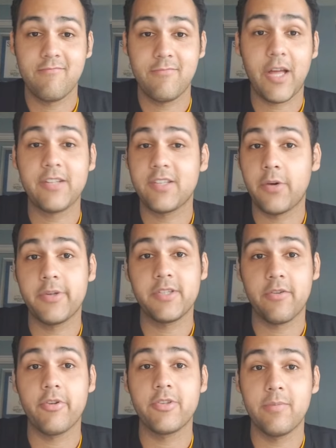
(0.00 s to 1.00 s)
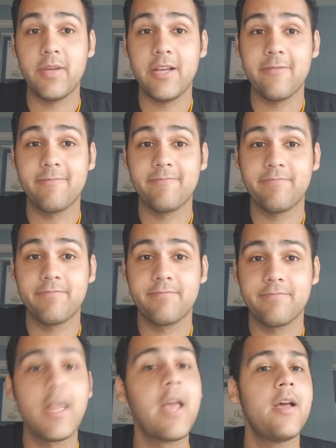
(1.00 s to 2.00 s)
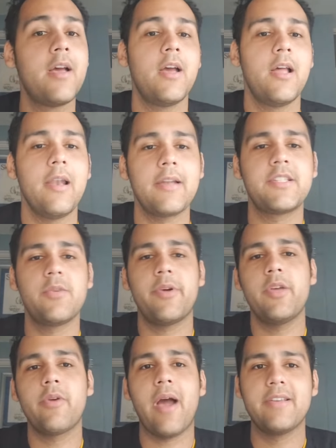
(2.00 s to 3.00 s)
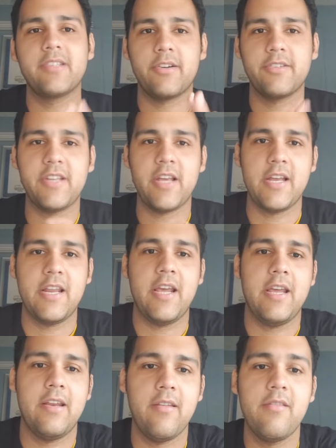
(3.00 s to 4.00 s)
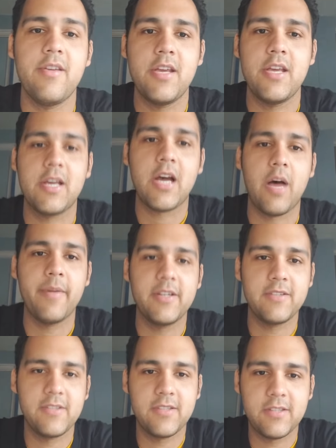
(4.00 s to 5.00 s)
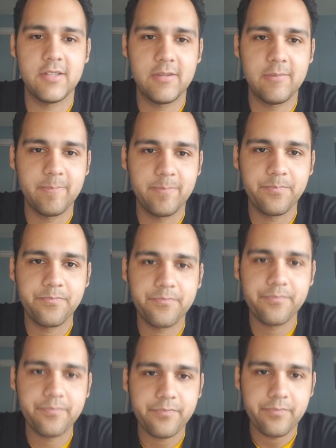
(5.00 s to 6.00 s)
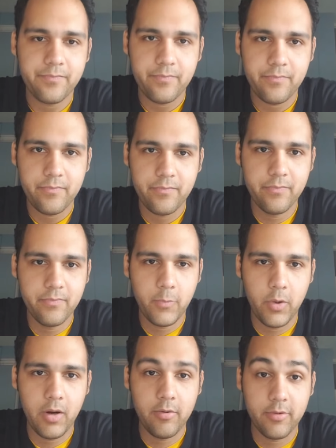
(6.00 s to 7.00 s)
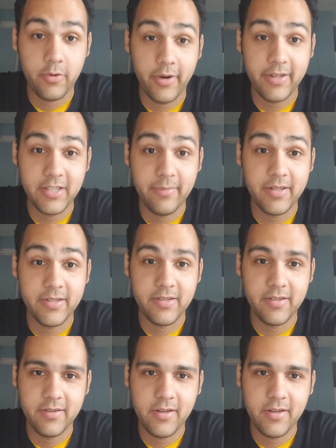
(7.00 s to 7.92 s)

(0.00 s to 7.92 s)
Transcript: That's how it's going to be. Let's see what you guys are saying in the comments. Wow, quite a bit.